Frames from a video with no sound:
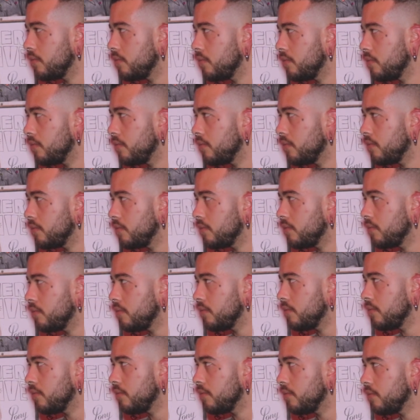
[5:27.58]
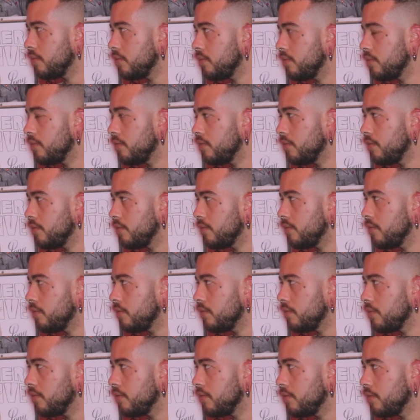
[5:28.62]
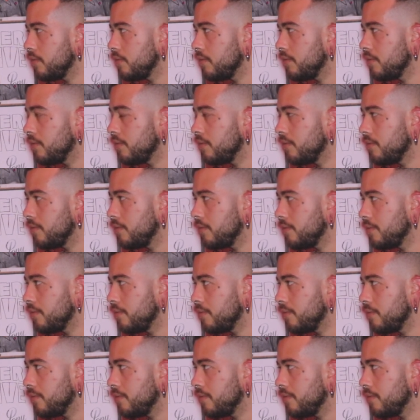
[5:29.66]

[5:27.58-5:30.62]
(silent)